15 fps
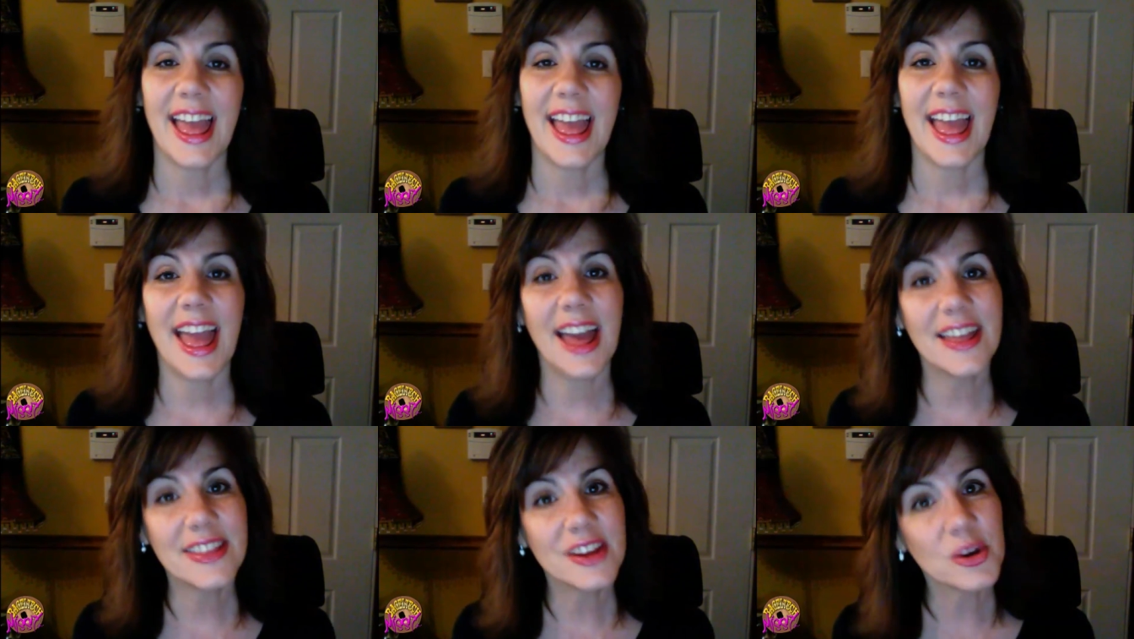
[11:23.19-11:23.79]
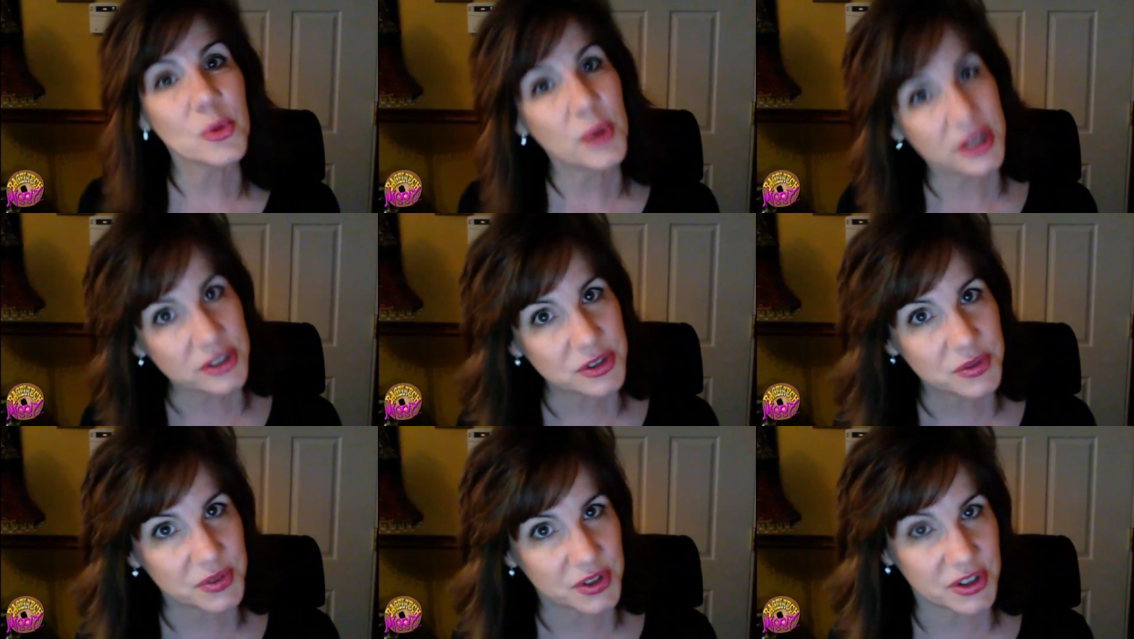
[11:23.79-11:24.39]
And they're
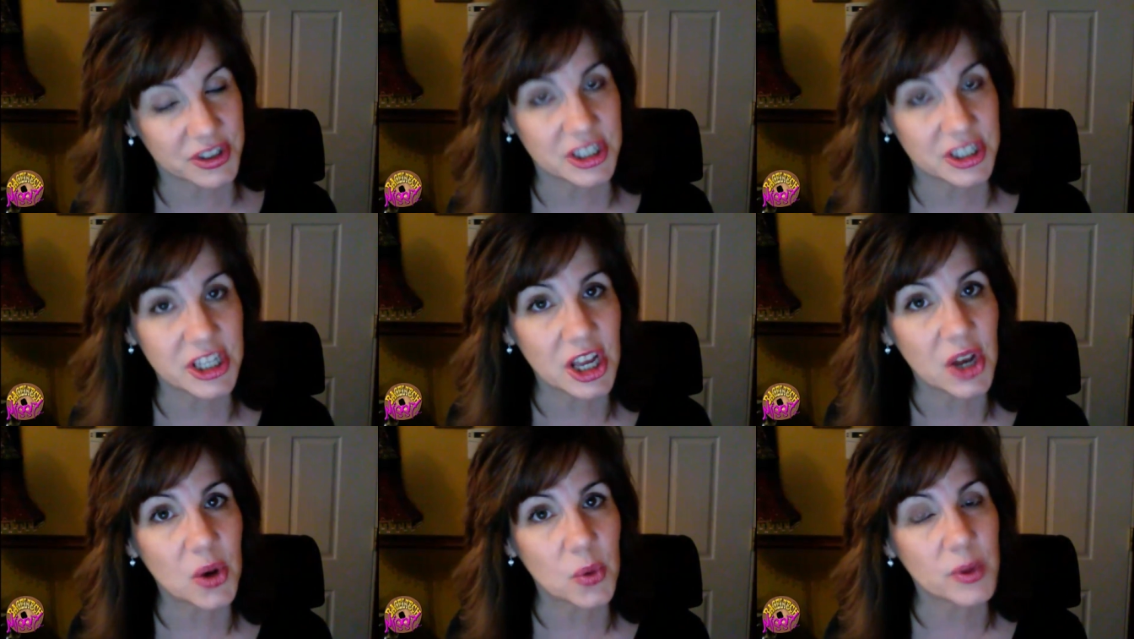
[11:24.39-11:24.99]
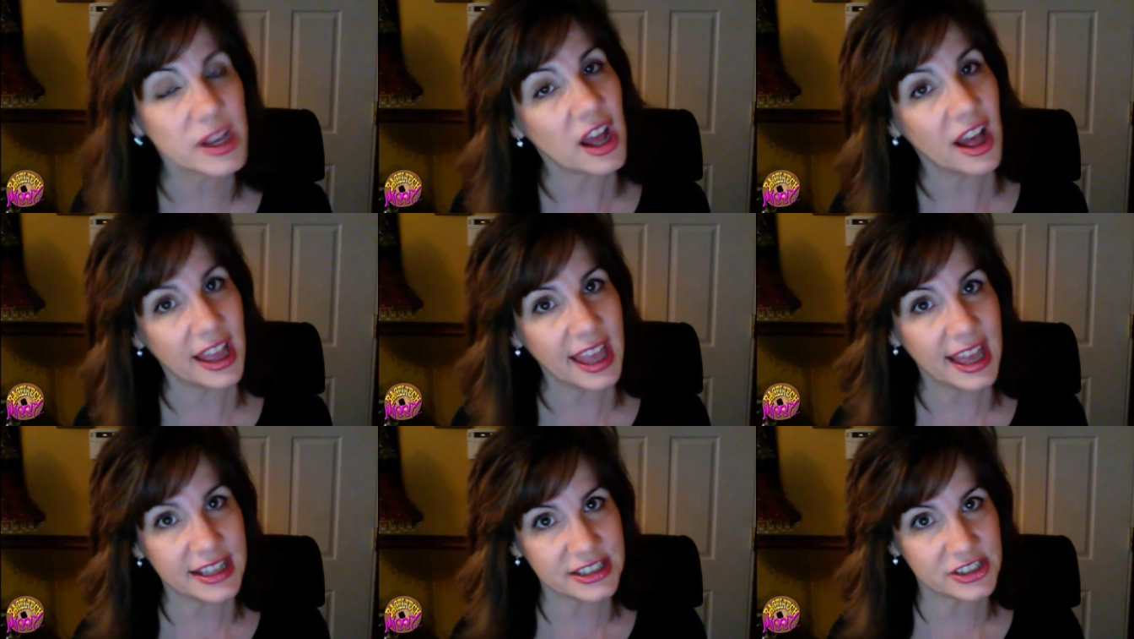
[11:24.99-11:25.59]
wonderful. You know, when I
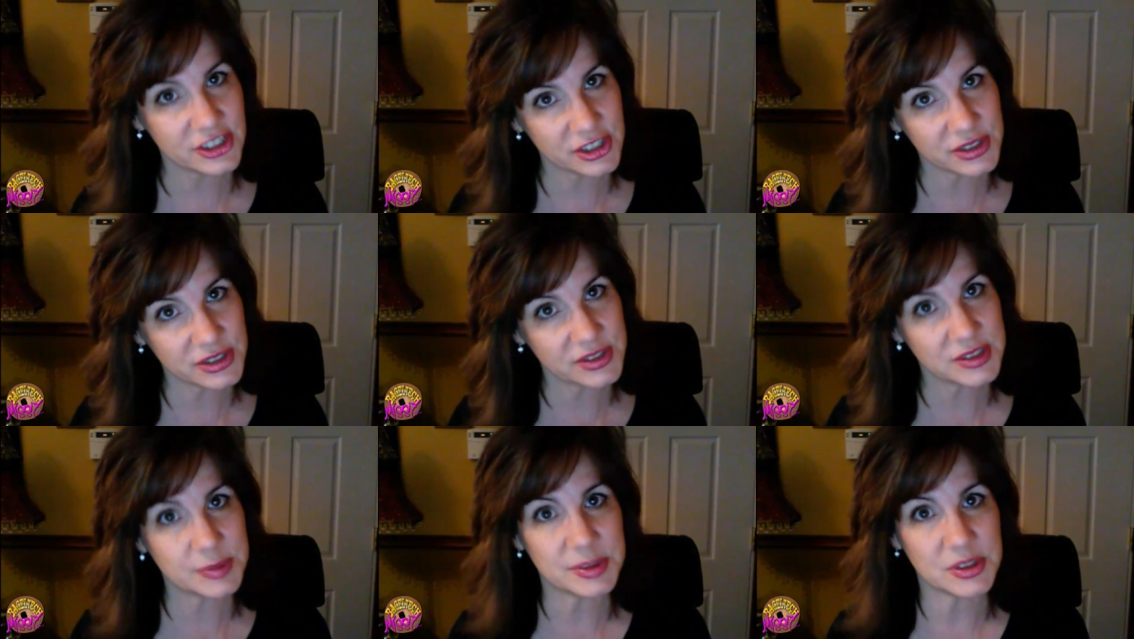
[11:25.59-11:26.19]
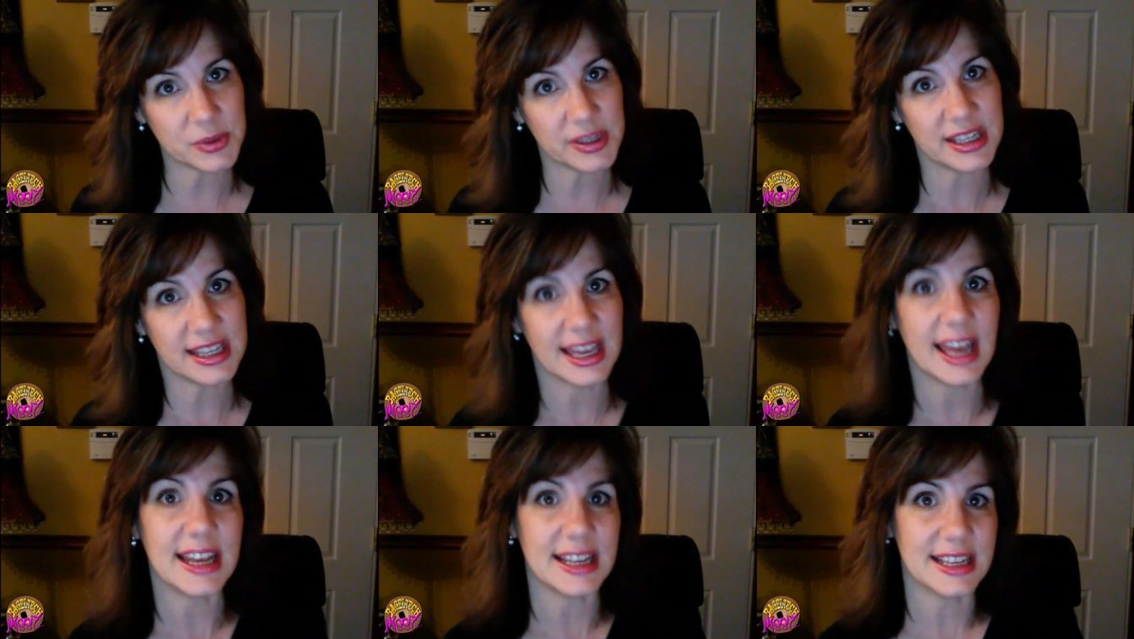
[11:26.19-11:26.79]
had to choose between
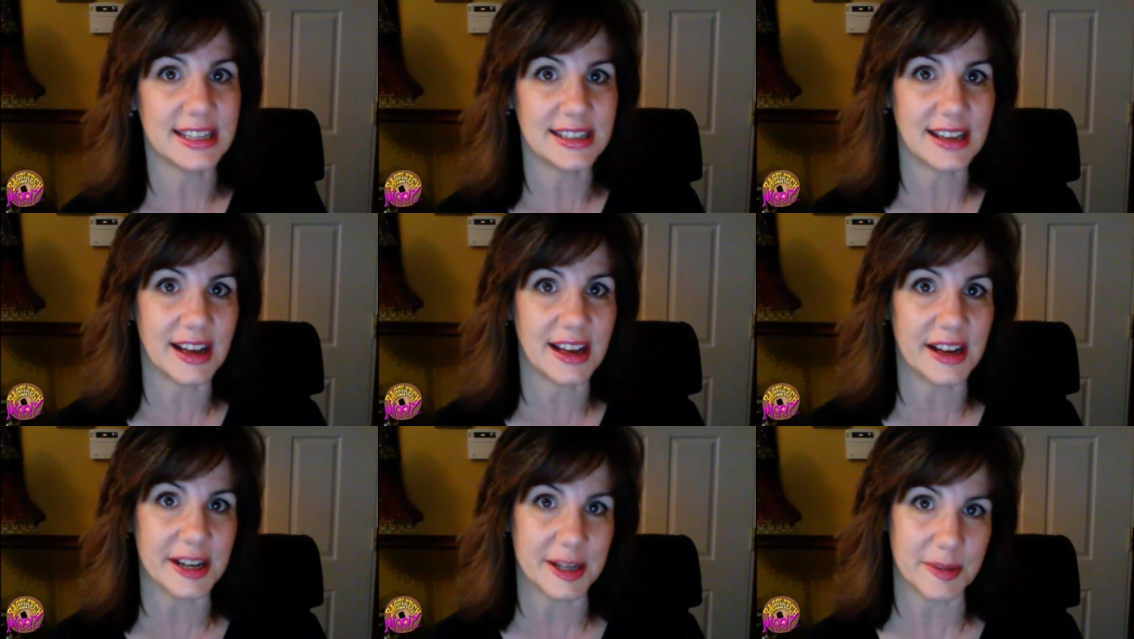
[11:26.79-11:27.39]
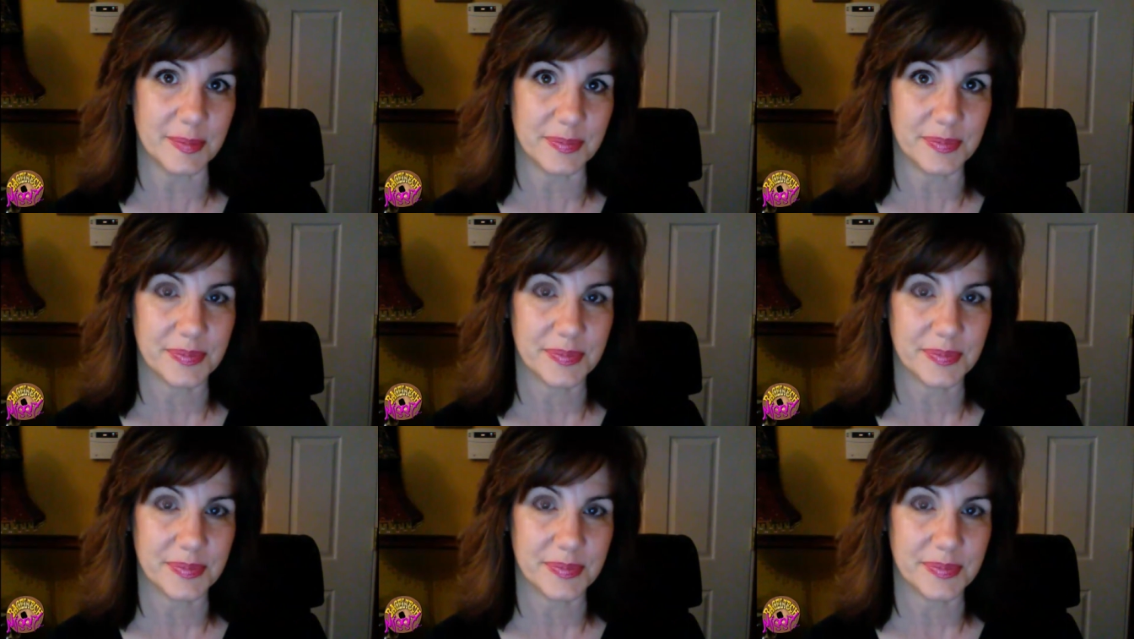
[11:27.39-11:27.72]
getting um,